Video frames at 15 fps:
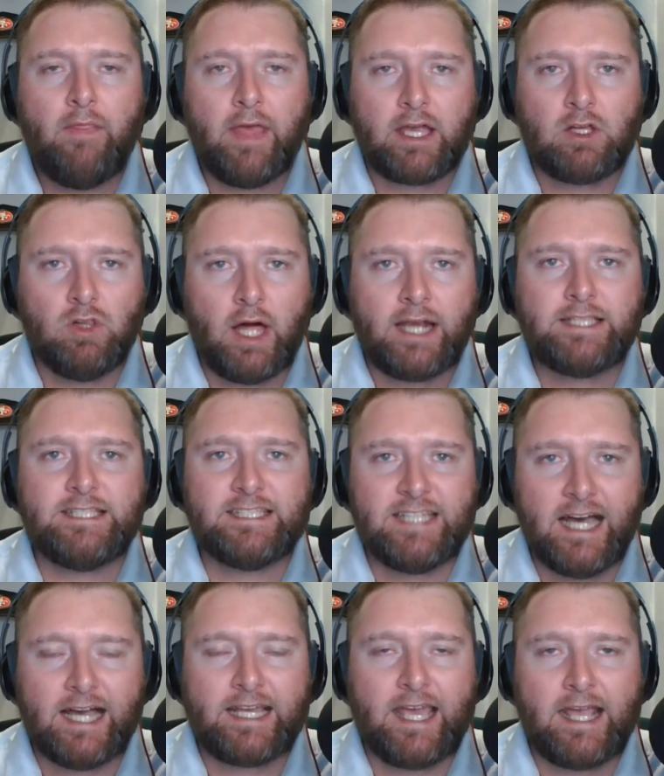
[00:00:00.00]
that Kalani
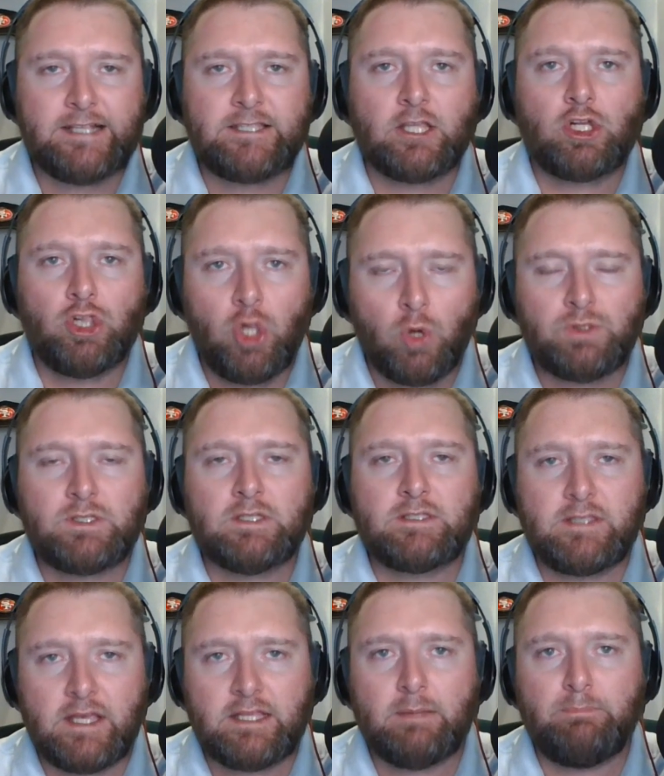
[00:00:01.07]
Sitake is the
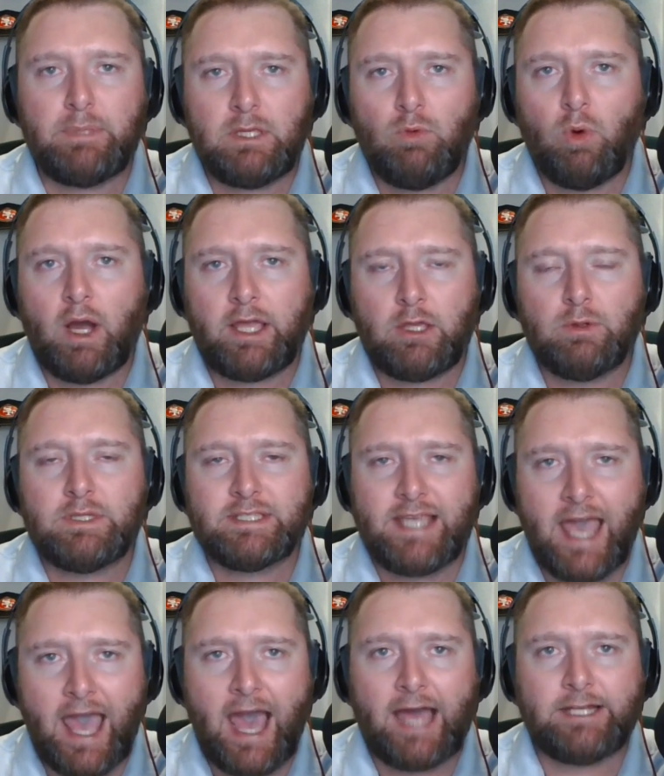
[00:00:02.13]
closest thing to BYU has
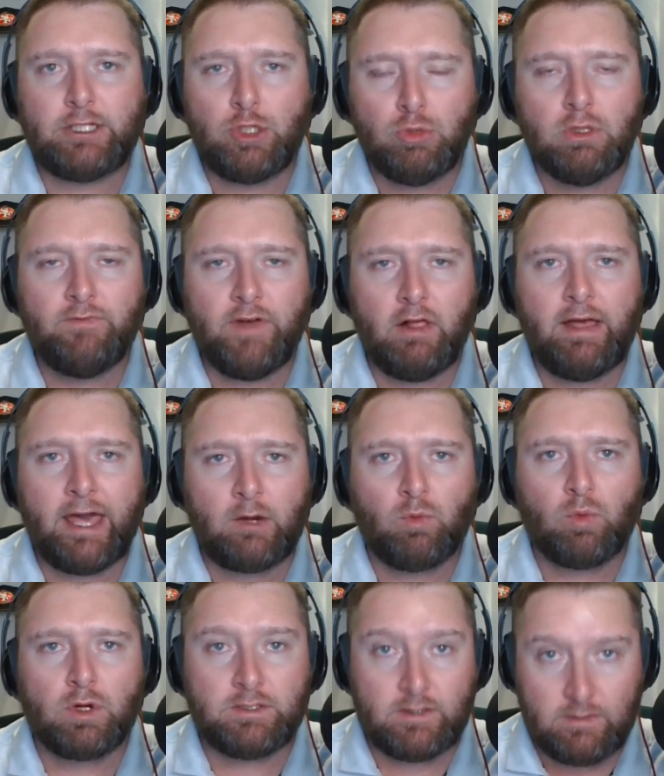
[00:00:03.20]
had to LaVell
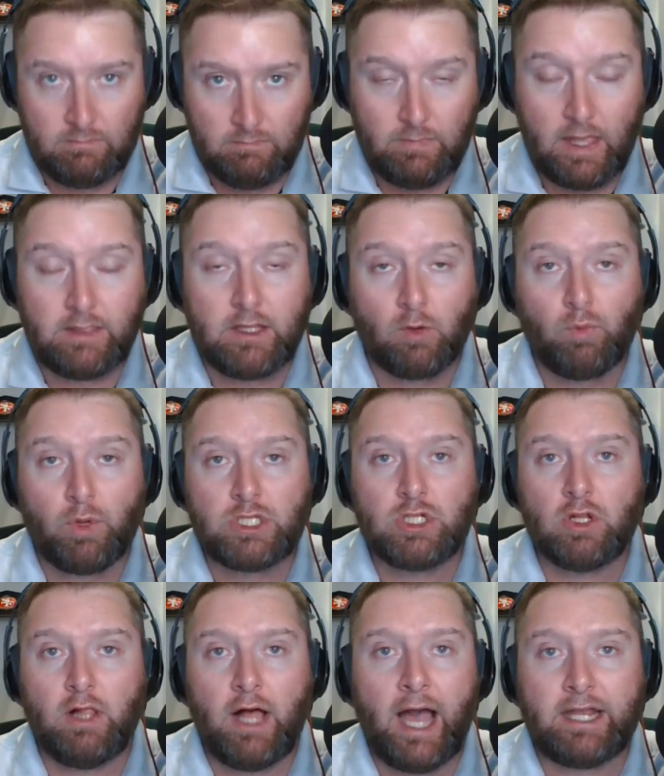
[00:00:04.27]
Edwards than the
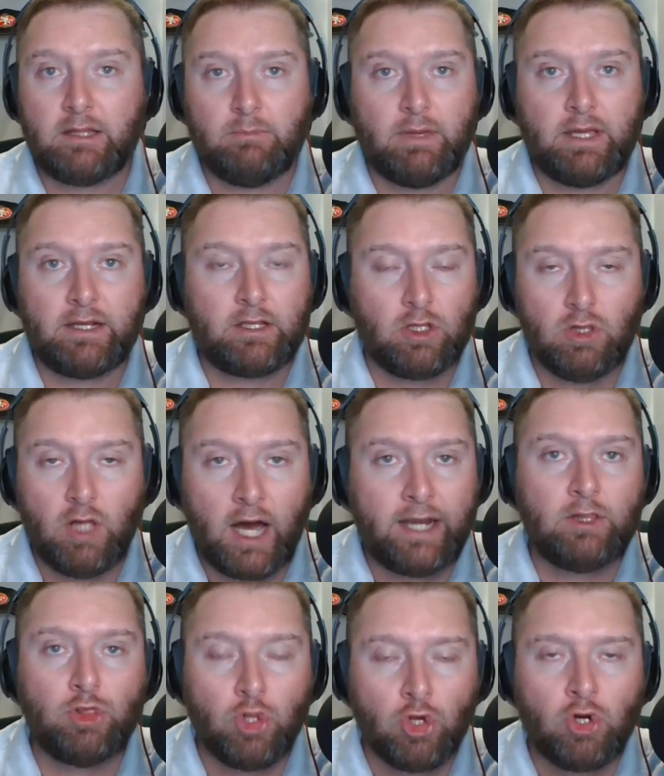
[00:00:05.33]
original item. And
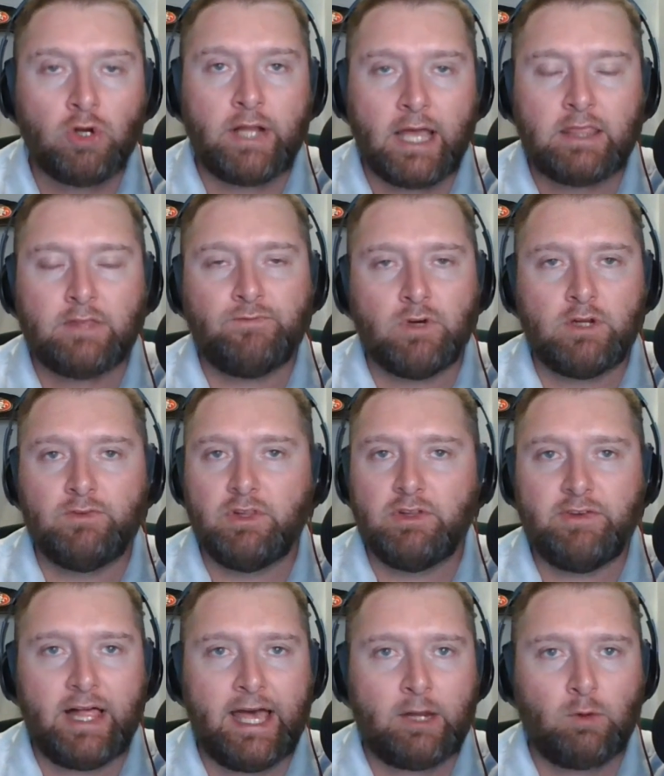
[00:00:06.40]
Kalani learned at the foot of
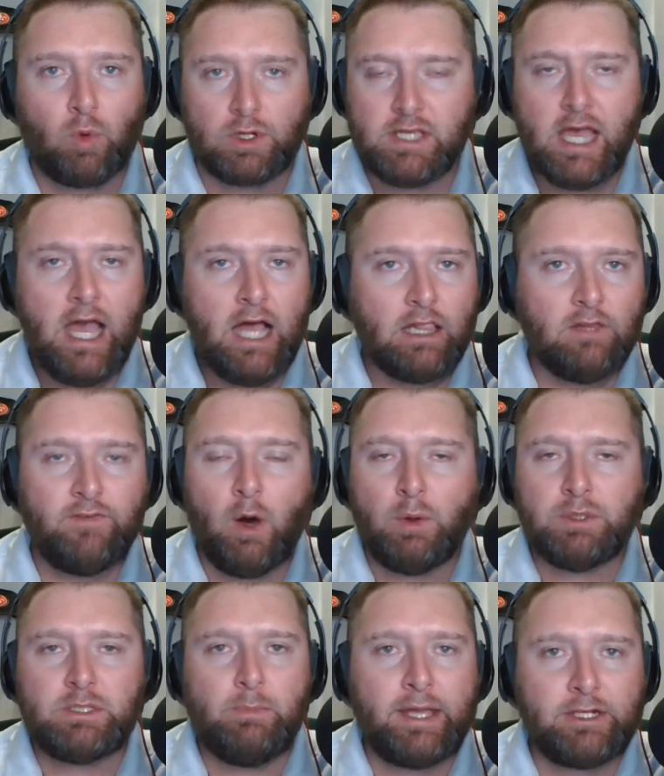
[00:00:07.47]
LaVell Edwards. LaVell
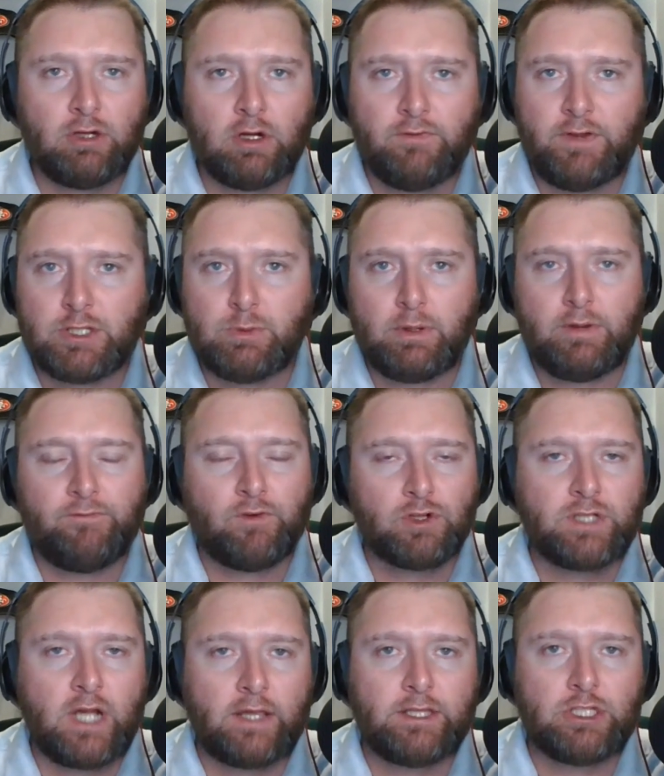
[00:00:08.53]
was a mentor of his when he
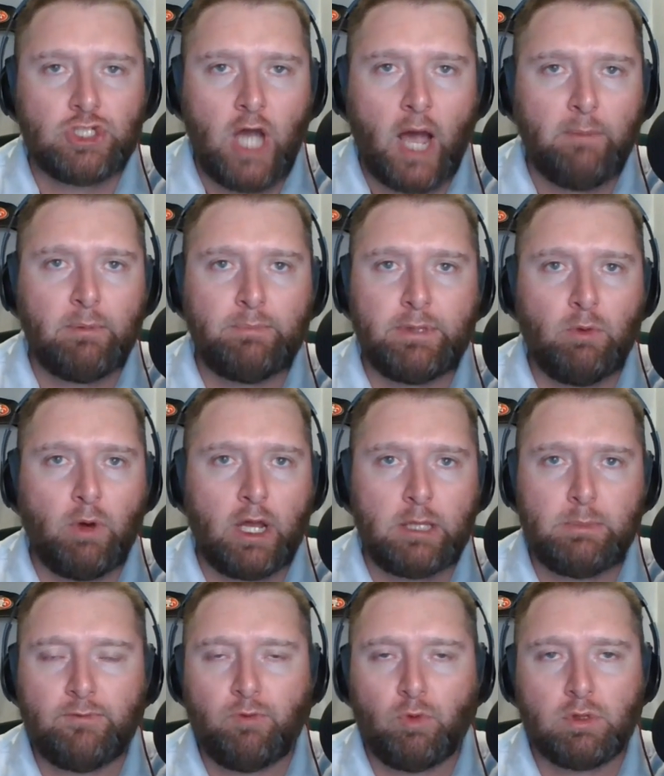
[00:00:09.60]
first got the job at
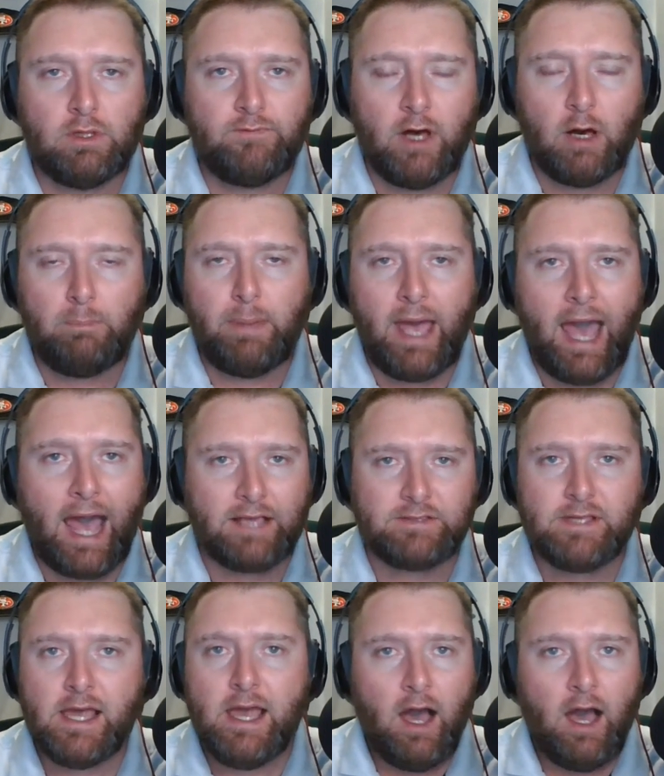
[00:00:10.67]
BYU before LaVell passed.